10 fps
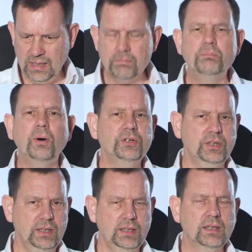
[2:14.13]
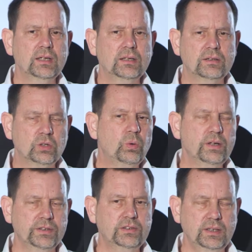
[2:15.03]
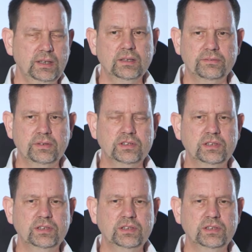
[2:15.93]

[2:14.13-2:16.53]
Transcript: embody the quality of